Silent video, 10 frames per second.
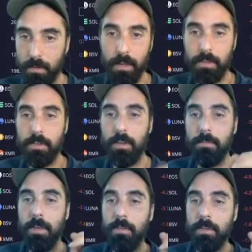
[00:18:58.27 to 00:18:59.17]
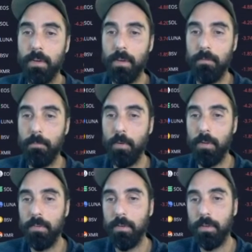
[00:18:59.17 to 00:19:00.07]
It shows me a return of
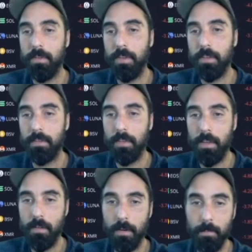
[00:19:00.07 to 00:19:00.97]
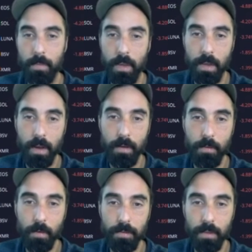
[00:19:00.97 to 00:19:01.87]
0.06 Ethereum. I've
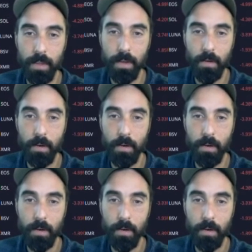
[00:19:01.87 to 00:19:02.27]
also then got it